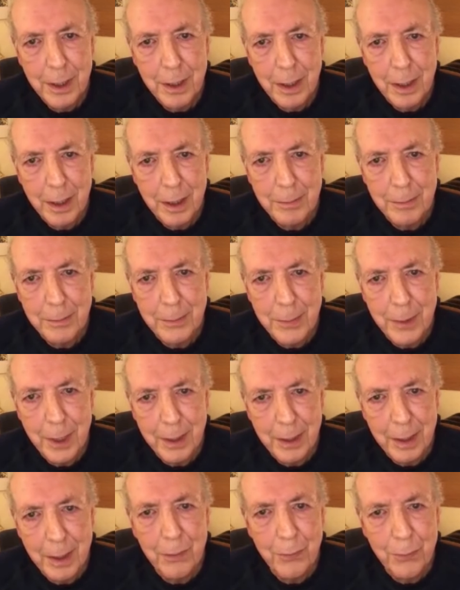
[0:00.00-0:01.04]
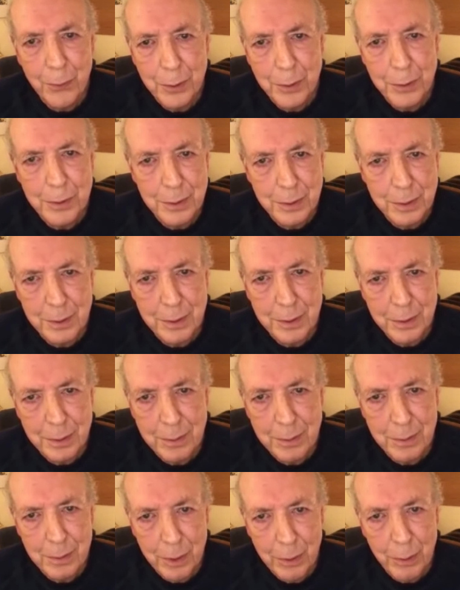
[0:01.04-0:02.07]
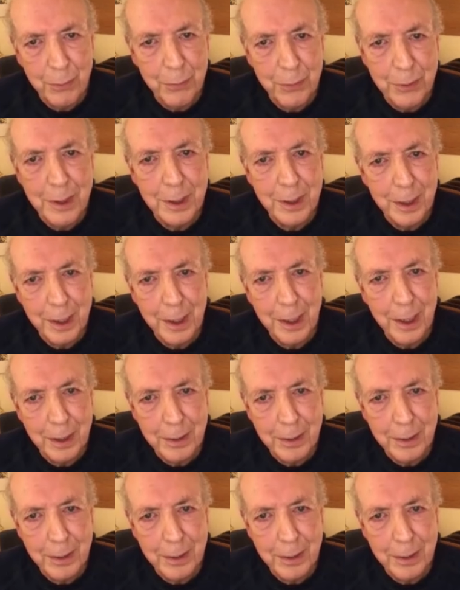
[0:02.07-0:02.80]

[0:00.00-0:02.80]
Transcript: and therefore lower fertility